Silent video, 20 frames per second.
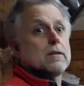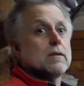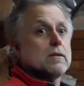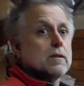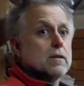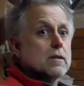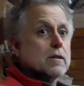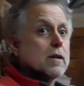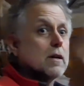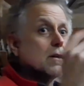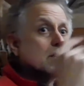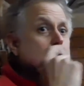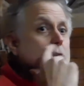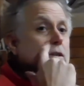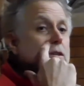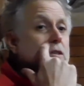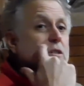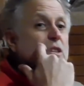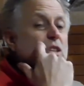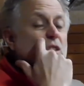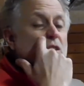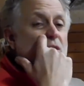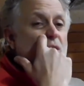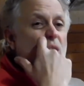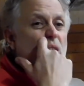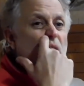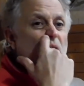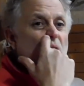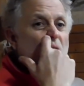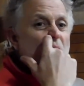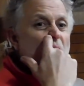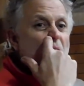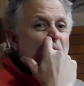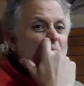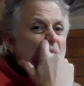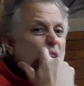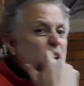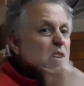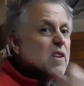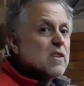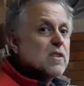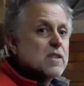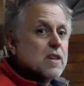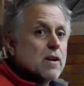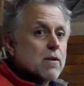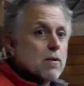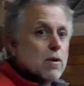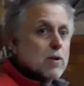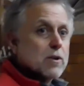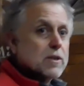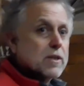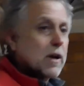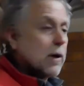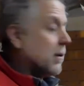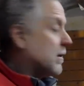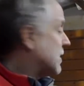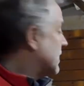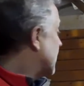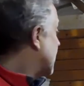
As I say, it's just the 0 to go in